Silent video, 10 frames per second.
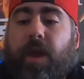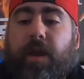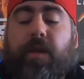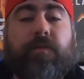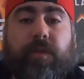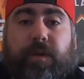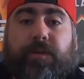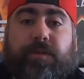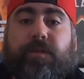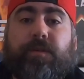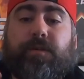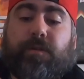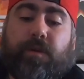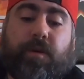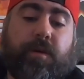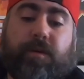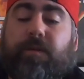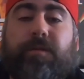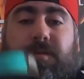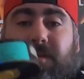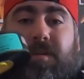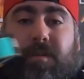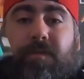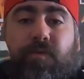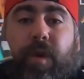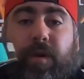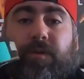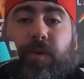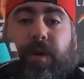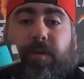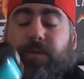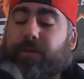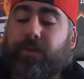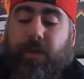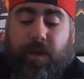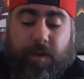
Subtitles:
any of these rare trailers.